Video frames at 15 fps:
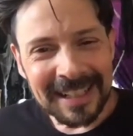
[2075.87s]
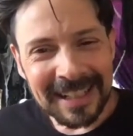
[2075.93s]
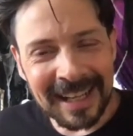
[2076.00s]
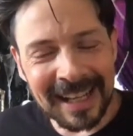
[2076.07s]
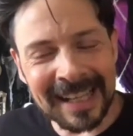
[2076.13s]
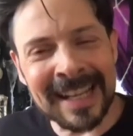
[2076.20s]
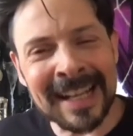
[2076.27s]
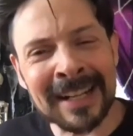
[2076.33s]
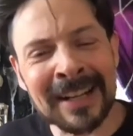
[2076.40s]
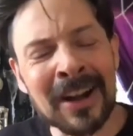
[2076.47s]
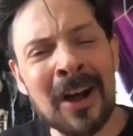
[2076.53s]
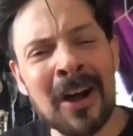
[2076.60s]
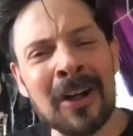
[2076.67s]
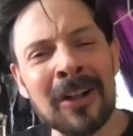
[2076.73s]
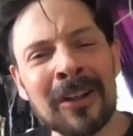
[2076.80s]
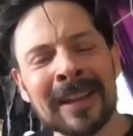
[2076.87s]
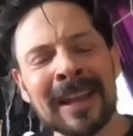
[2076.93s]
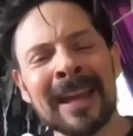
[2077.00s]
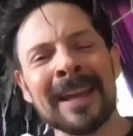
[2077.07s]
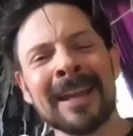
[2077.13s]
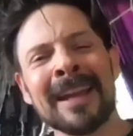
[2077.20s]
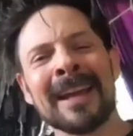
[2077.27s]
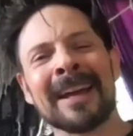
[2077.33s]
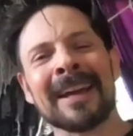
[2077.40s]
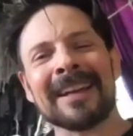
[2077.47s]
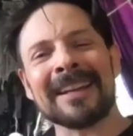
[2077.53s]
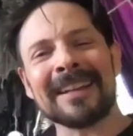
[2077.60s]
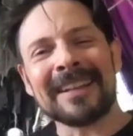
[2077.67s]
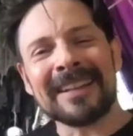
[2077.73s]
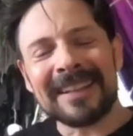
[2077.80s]
I get it all. Yeah.
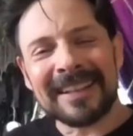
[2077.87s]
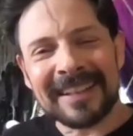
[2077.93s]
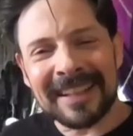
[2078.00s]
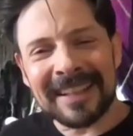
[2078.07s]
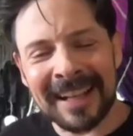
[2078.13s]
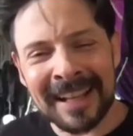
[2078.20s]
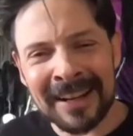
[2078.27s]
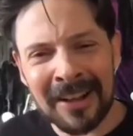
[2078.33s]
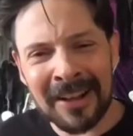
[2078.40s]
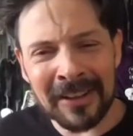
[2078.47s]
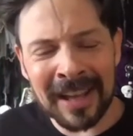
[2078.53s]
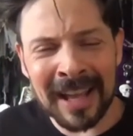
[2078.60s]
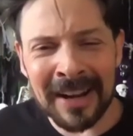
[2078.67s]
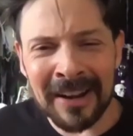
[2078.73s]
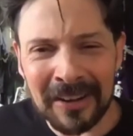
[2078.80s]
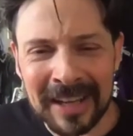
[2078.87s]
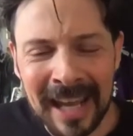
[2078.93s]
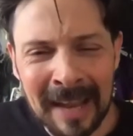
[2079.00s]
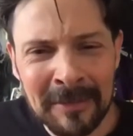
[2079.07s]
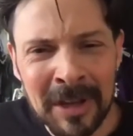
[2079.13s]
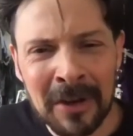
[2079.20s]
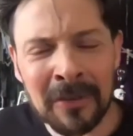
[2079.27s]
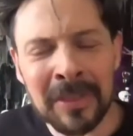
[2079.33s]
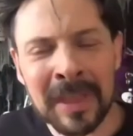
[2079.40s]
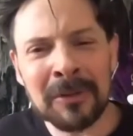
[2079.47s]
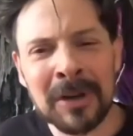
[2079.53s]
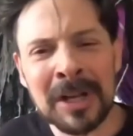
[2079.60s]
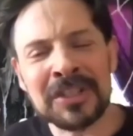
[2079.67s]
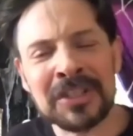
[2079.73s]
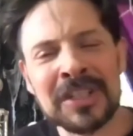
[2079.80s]
I get it all. Yeah, no, Cameo, they
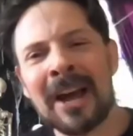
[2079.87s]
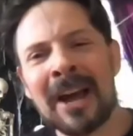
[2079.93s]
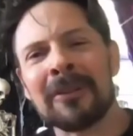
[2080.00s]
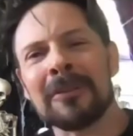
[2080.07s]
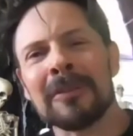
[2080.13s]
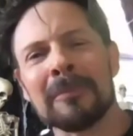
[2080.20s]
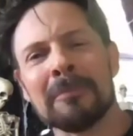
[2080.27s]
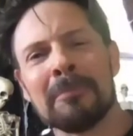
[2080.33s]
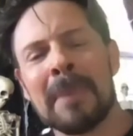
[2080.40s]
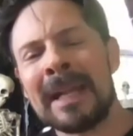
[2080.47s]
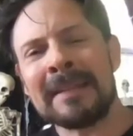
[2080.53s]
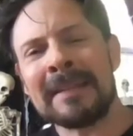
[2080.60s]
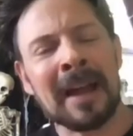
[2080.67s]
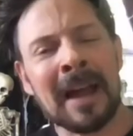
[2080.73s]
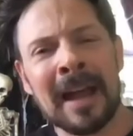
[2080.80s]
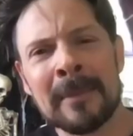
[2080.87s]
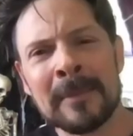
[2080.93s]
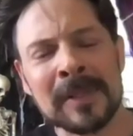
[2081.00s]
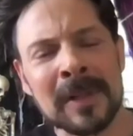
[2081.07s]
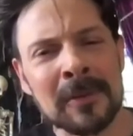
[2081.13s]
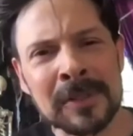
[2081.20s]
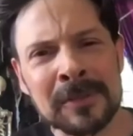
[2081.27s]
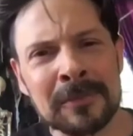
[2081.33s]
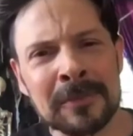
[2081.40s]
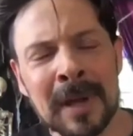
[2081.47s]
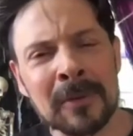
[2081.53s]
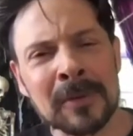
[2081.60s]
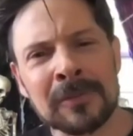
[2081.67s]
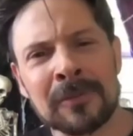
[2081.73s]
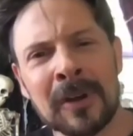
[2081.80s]
reached out many times. I
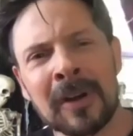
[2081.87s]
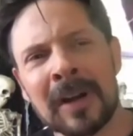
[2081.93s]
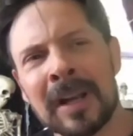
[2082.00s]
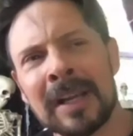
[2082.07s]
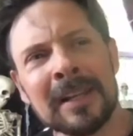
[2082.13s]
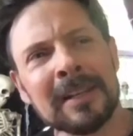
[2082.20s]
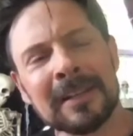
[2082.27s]
was very